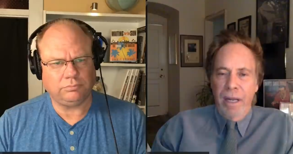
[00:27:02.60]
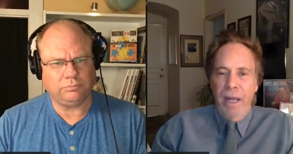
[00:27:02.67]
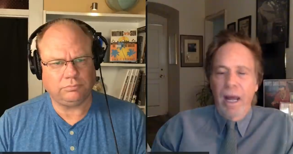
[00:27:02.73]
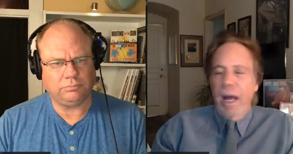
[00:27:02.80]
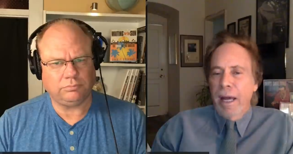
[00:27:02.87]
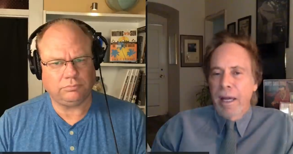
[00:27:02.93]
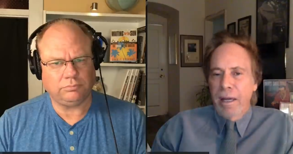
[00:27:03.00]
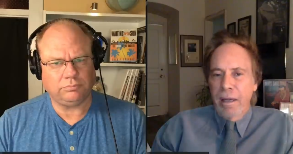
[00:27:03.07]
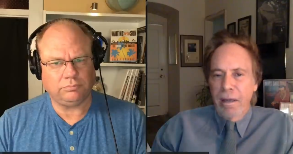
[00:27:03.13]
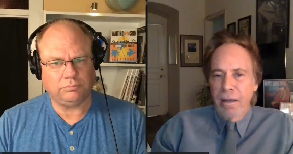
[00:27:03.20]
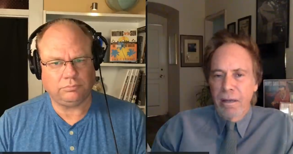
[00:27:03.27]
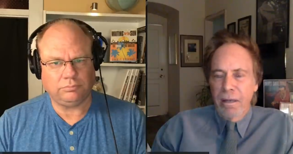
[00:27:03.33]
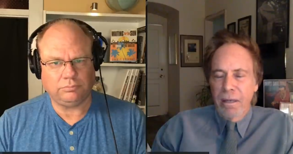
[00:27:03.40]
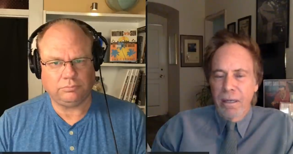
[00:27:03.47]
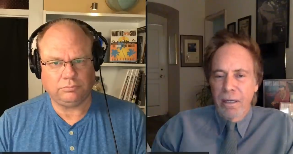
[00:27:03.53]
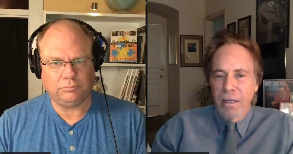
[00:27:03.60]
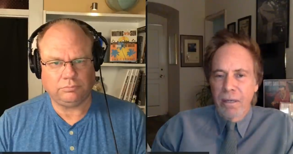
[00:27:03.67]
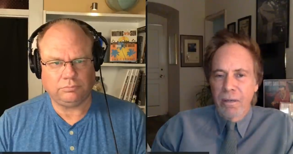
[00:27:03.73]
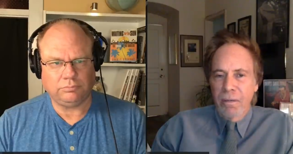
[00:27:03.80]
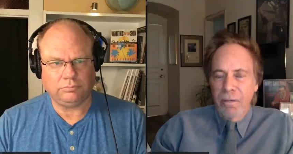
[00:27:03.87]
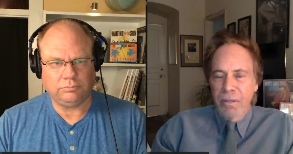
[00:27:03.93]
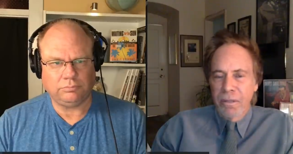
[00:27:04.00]
Speaker 1: guy
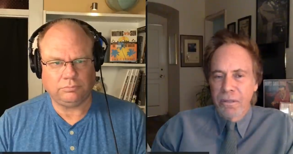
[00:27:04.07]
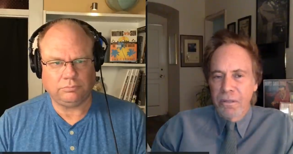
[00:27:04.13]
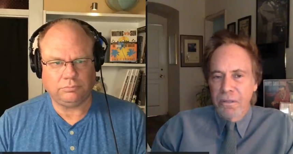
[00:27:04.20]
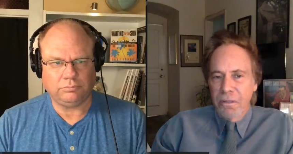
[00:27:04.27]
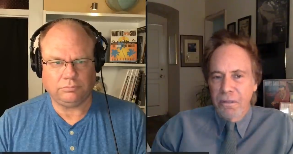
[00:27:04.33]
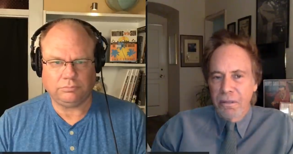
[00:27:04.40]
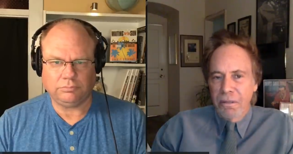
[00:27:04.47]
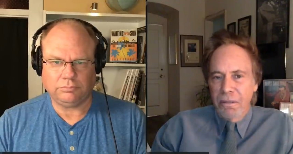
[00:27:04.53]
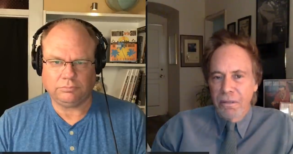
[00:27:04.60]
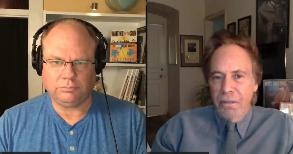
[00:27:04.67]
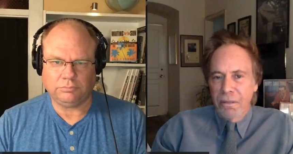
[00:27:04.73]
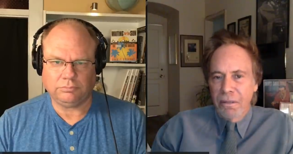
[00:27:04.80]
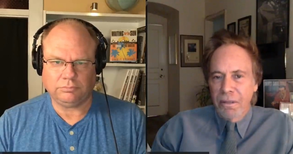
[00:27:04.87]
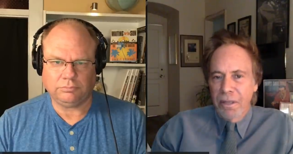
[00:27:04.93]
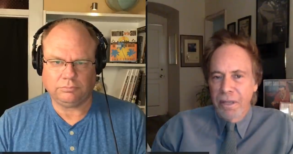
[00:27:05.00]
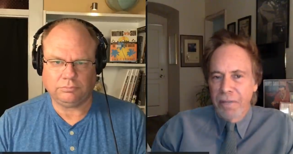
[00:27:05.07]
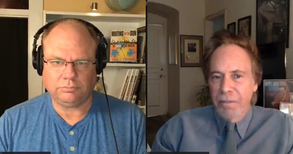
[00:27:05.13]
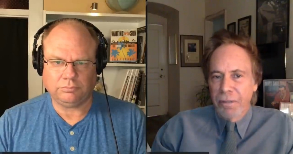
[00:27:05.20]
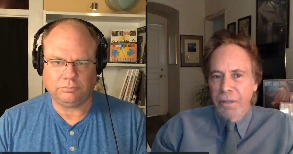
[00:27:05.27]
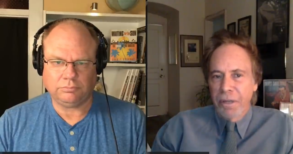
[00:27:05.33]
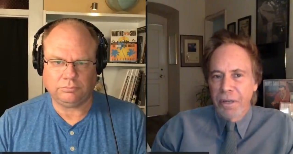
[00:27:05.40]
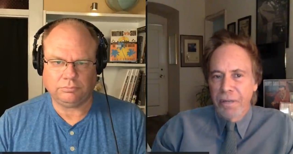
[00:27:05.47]
was
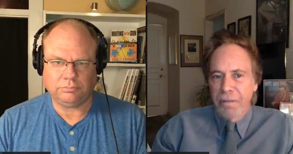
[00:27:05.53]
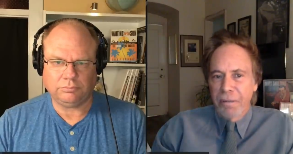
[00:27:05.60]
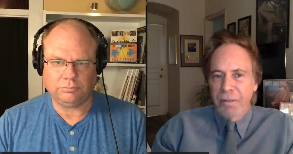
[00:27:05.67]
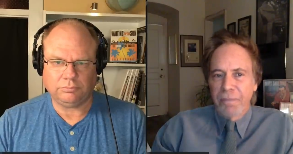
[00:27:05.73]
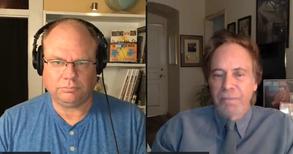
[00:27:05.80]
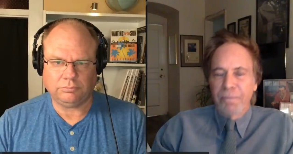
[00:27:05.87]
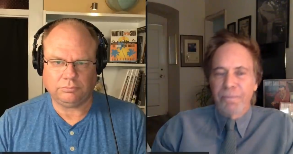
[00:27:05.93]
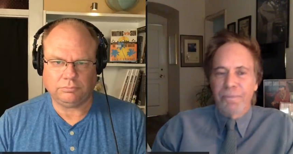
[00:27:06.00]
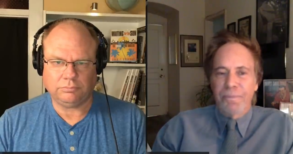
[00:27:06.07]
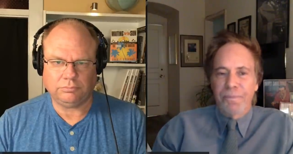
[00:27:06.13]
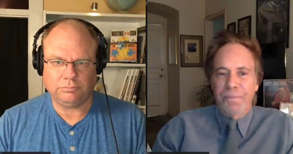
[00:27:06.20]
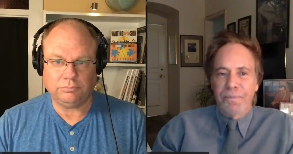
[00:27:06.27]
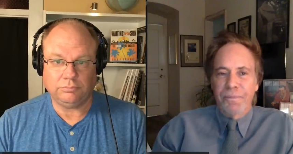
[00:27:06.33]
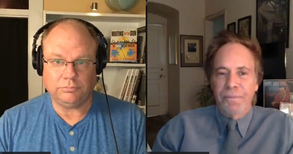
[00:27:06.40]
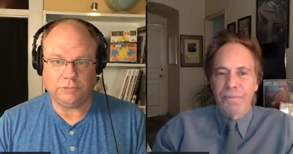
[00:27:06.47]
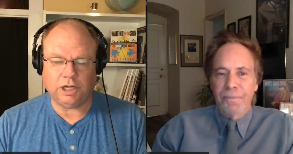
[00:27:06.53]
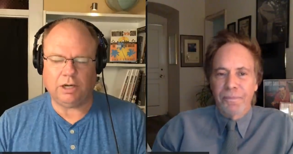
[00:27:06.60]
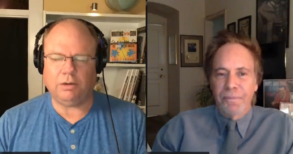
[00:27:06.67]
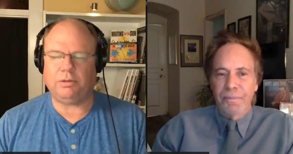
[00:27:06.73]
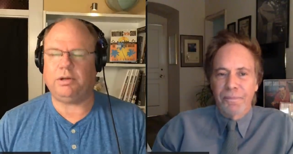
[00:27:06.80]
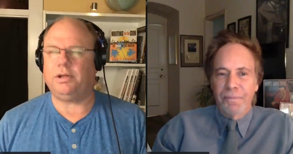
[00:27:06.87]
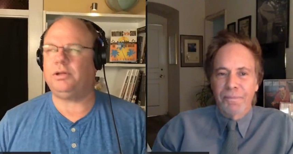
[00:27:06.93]
Evel Knievel.
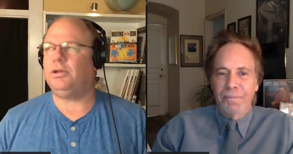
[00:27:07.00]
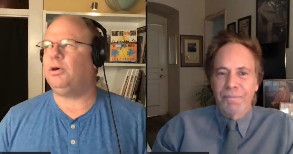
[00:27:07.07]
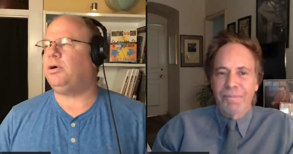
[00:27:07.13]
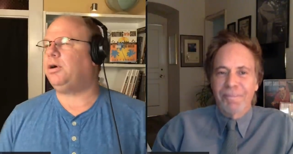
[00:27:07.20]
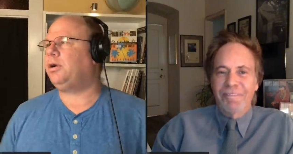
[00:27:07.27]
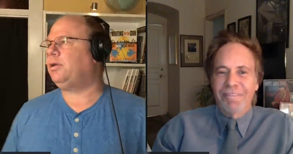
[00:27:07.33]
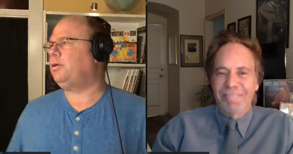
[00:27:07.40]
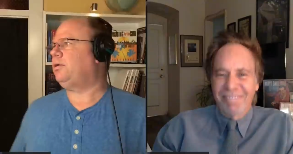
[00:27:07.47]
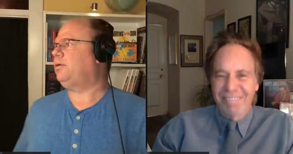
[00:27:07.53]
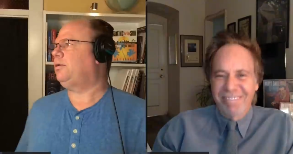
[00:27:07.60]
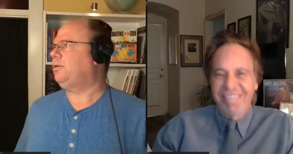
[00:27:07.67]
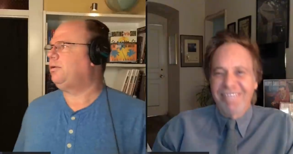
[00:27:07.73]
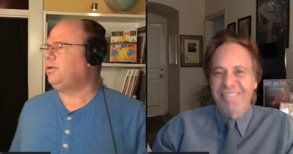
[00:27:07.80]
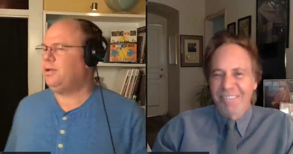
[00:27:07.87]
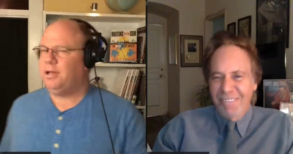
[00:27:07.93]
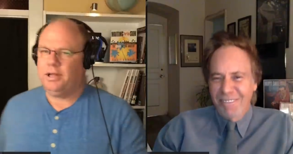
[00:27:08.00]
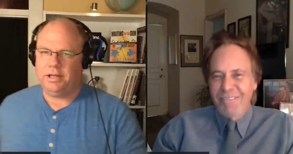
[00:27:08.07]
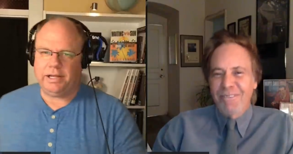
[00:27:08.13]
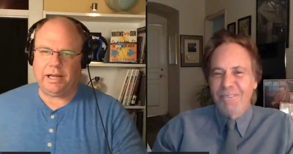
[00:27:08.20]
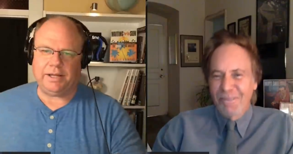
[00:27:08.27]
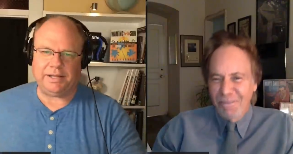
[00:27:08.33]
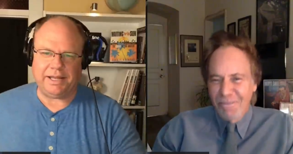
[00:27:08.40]
Speaker 2: Oh, good Lord.
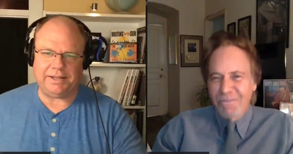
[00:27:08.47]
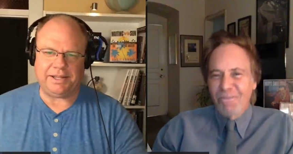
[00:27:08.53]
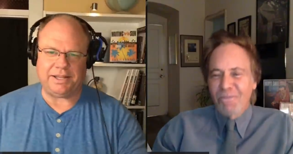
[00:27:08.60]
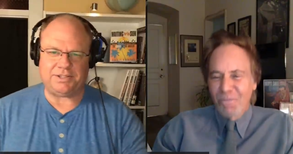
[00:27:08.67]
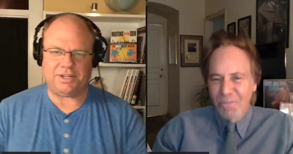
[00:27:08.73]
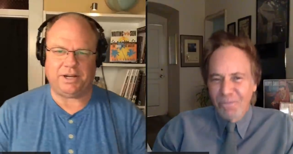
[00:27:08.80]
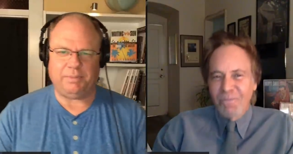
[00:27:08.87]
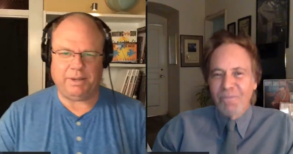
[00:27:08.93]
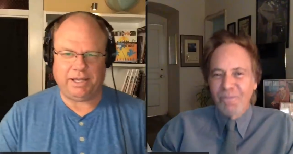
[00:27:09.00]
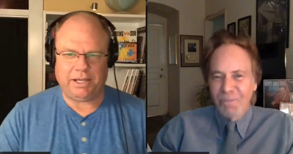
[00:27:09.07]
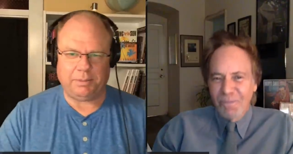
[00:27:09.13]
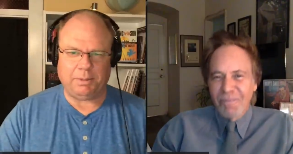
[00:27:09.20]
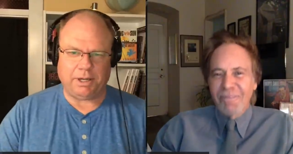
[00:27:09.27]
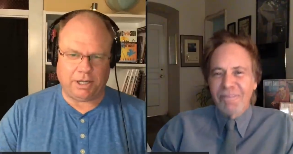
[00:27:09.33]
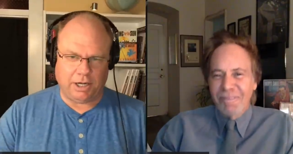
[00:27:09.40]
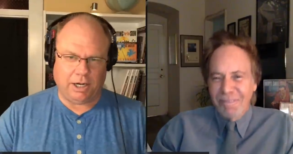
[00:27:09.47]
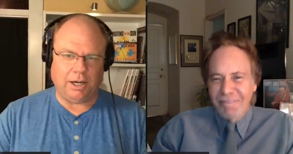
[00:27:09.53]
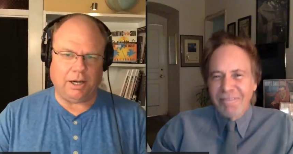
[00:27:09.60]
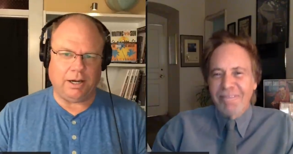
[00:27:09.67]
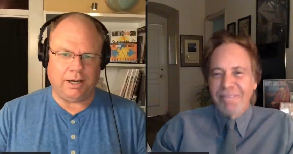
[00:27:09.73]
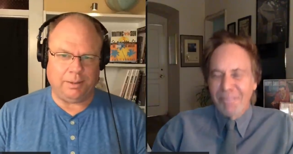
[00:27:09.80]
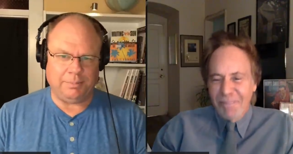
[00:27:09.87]
Yeah, that, that's going to make him a
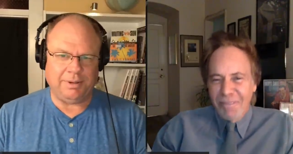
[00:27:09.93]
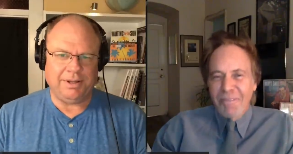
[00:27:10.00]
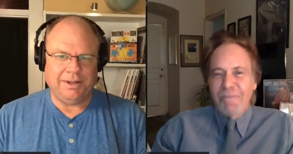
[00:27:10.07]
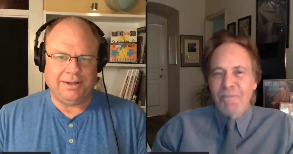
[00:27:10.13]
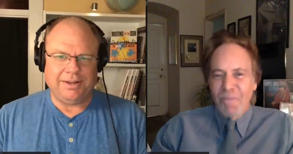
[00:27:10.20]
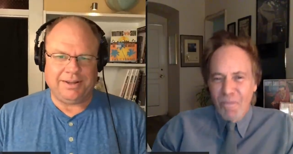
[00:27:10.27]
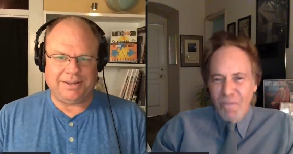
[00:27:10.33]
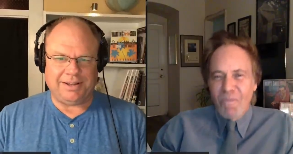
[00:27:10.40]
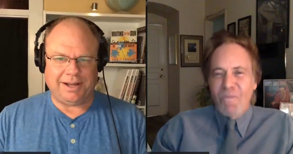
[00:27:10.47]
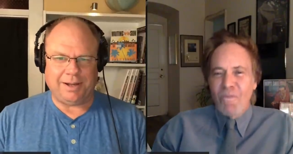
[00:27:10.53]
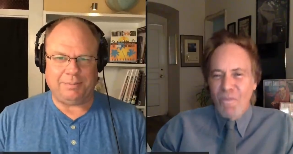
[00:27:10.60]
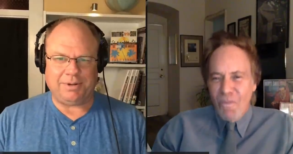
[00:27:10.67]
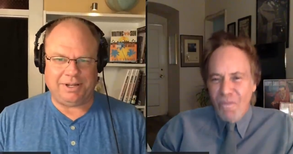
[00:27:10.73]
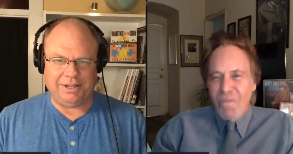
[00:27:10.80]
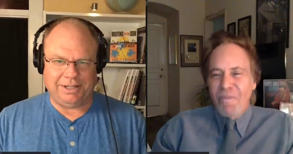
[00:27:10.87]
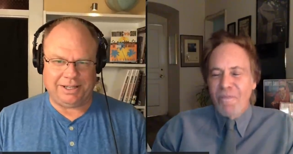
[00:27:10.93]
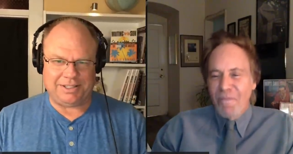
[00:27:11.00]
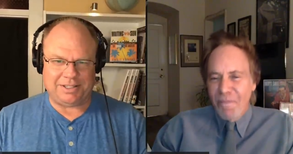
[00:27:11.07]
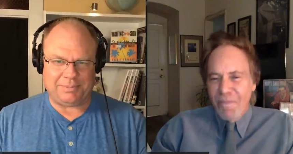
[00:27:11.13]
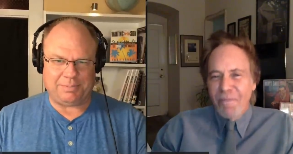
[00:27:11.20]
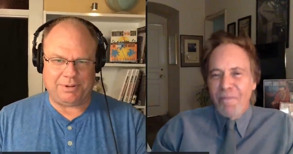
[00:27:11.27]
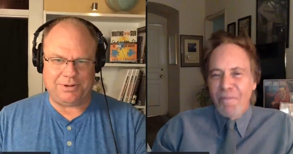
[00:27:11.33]
calm, calm,
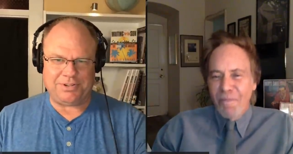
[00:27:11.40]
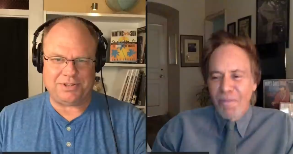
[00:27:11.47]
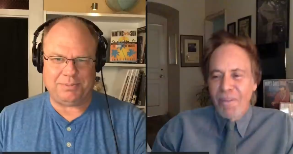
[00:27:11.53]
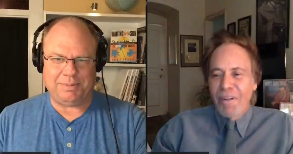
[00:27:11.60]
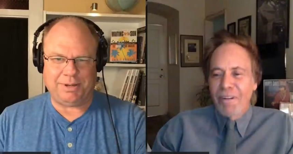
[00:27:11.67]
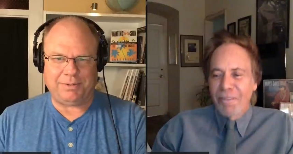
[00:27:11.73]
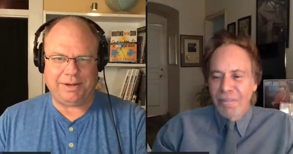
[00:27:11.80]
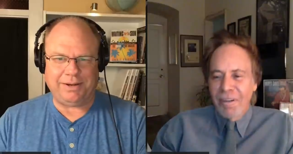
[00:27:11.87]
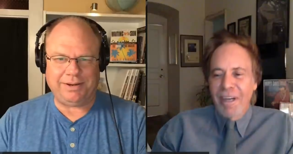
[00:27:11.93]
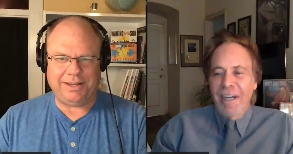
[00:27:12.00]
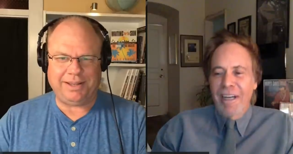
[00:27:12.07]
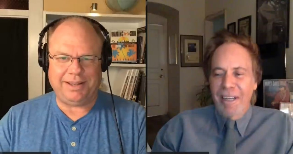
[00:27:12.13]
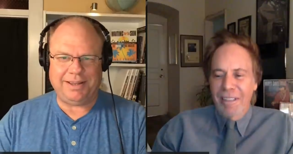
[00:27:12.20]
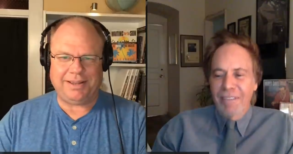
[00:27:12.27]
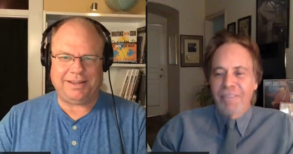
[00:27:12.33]
collected person to be around. Right,